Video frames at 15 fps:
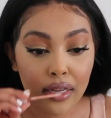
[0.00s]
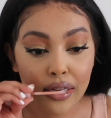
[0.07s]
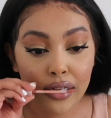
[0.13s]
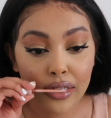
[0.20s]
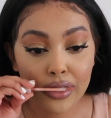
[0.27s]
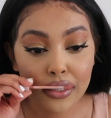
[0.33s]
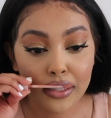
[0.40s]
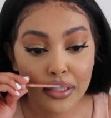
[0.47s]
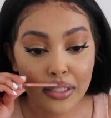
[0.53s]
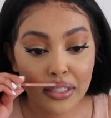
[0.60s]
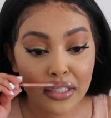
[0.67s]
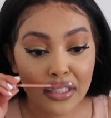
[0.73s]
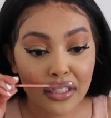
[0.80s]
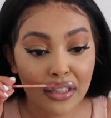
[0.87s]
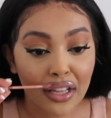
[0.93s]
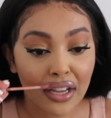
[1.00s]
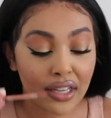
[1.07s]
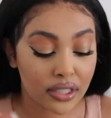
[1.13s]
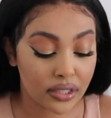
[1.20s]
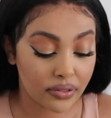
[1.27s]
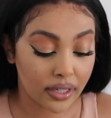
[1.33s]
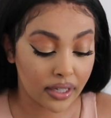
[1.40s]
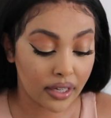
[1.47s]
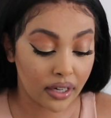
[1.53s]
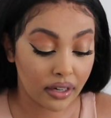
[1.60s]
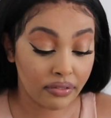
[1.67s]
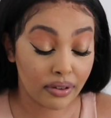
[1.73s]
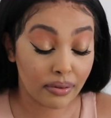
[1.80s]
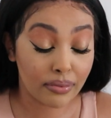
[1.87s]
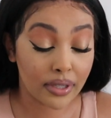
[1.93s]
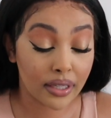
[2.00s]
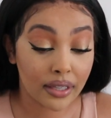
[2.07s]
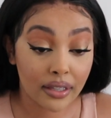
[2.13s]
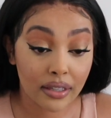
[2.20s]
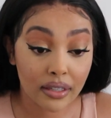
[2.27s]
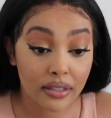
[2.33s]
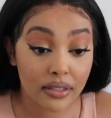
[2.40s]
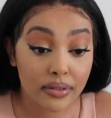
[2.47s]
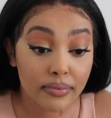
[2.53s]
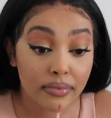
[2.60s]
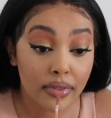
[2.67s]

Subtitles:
because this gloss right here from NYX